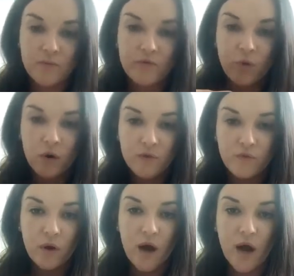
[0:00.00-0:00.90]

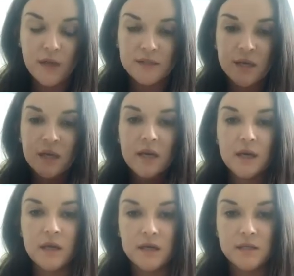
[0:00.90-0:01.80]
for us
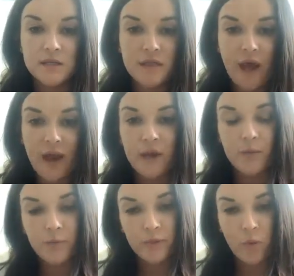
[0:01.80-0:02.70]
is that
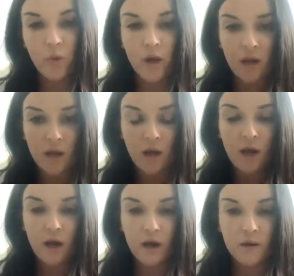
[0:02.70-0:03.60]
employee,
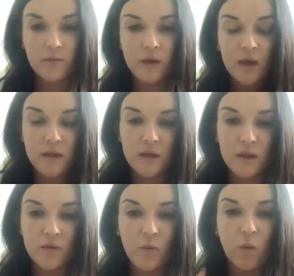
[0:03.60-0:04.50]
and
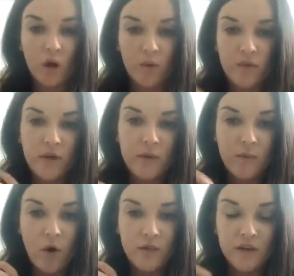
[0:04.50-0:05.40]
then work with
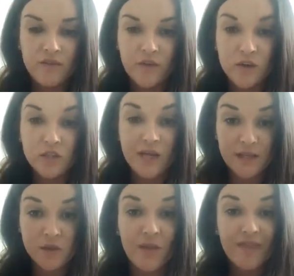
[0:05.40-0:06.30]
them on the offender
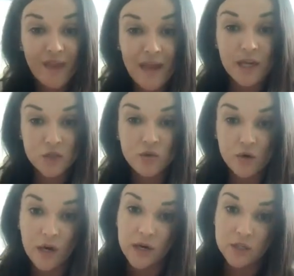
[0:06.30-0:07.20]
side so that they can do
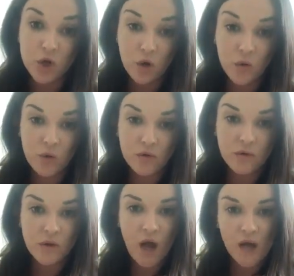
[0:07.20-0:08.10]
their
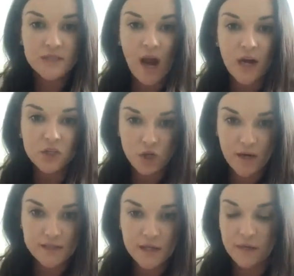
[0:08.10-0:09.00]
internal contact
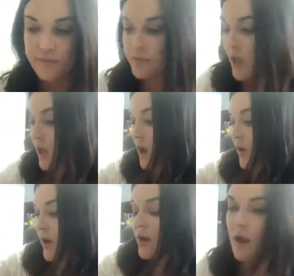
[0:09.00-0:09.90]
tracing.
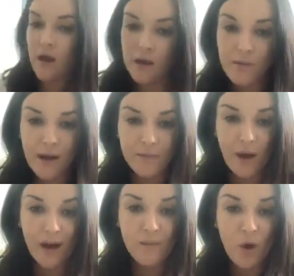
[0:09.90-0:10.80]
Okay,
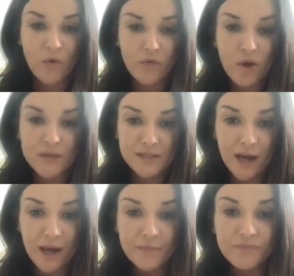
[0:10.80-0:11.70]
I'm over on
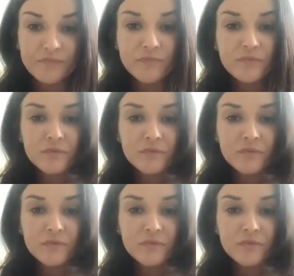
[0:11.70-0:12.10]
time.